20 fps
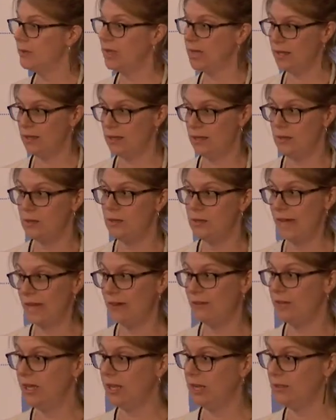in
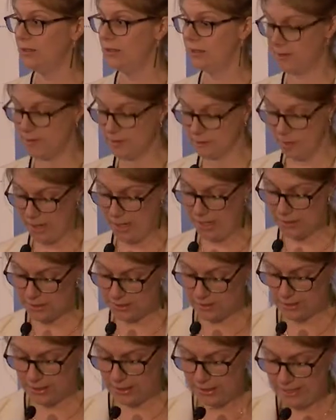navigating this
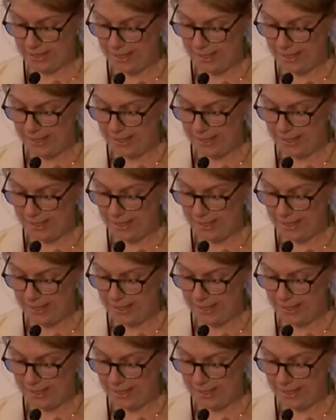space.